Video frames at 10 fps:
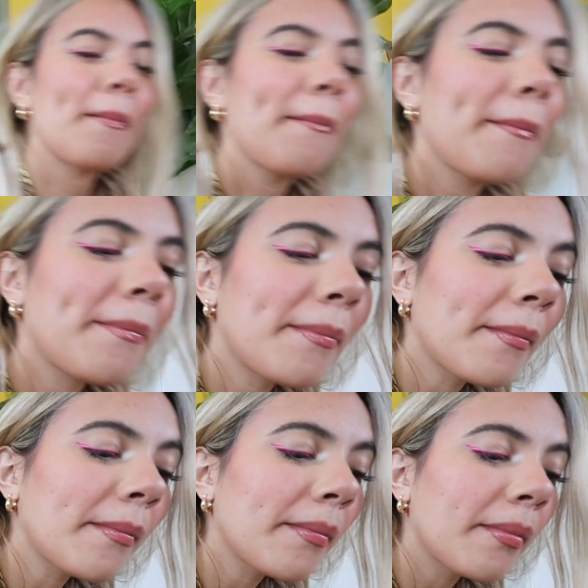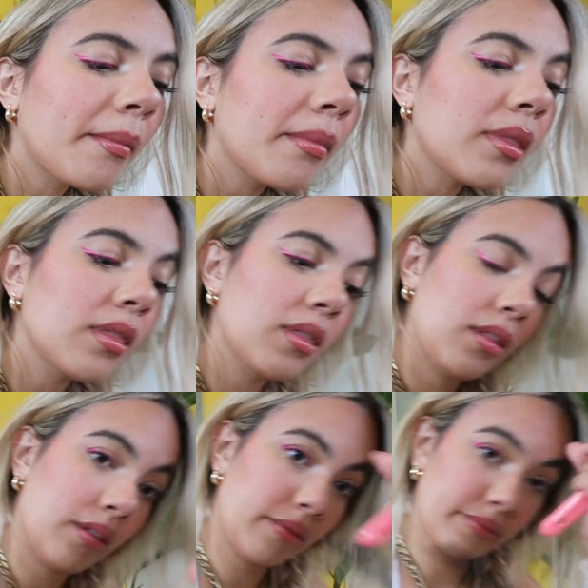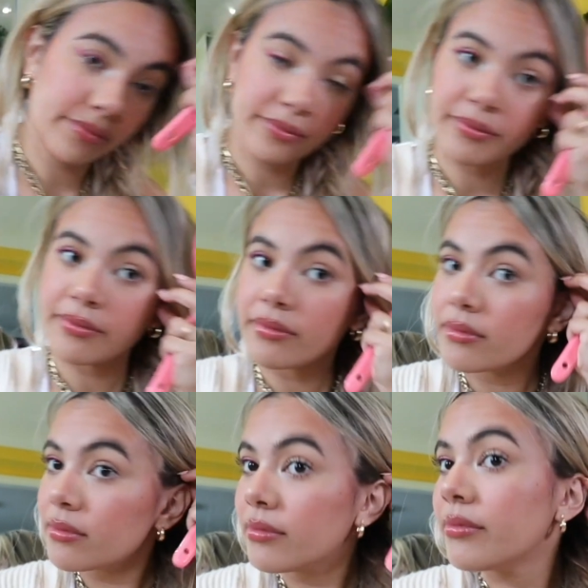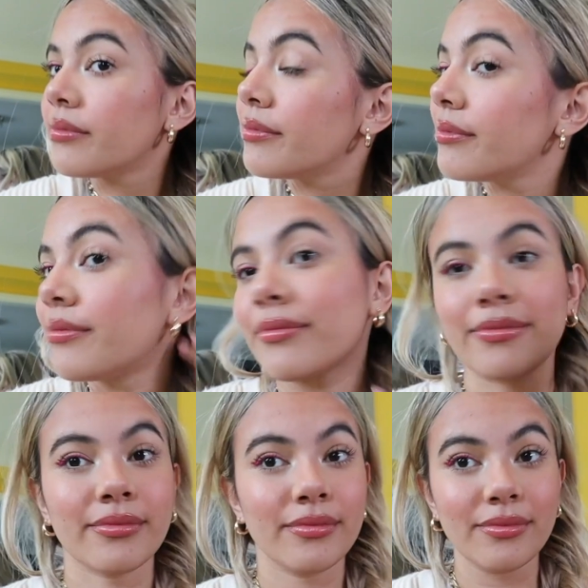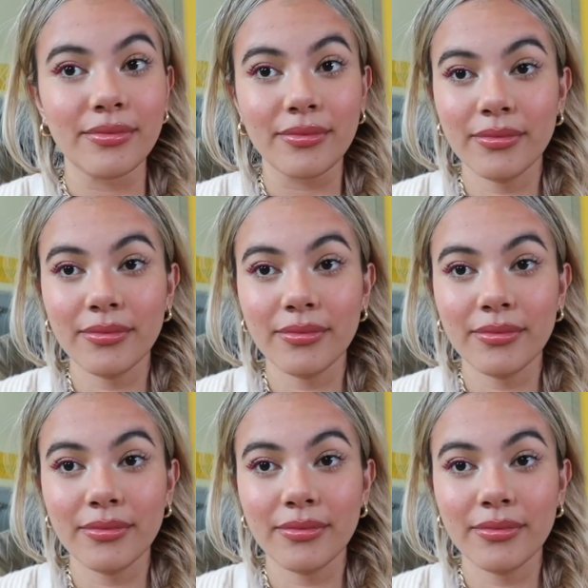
Nothing is said.